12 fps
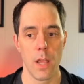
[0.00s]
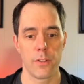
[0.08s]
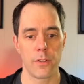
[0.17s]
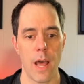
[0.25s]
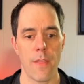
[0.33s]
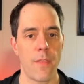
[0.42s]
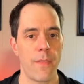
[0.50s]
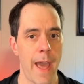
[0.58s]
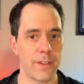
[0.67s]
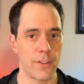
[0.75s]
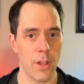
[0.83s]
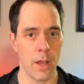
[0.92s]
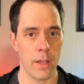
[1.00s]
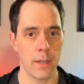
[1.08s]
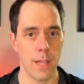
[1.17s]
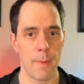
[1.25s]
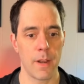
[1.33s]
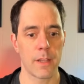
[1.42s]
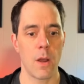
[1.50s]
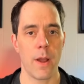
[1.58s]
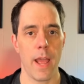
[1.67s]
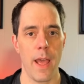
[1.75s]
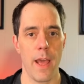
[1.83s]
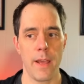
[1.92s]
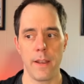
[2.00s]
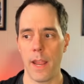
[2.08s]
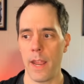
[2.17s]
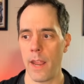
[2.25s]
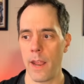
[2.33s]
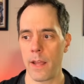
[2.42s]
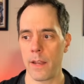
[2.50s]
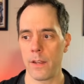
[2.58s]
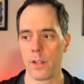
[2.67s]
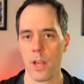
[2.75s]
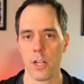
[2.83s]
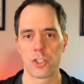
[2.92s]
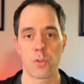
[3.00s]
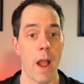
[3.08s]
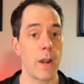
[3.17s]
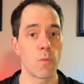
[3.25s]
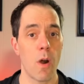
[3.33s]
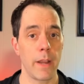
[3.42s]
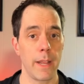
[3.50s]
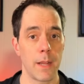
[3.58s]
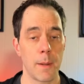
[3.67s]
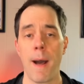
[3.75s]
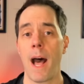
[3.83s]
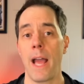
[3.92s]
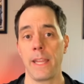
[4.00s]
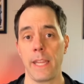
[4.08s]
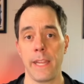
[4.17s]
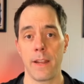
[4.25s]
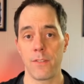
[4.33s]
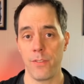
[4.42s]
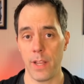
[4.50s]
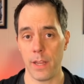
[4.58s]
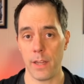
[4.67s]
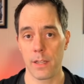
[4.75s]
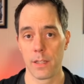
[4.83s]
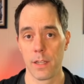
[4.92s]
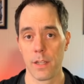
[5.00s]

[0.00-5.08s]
So now that that's done, I'm going to go ahead and try running pyenv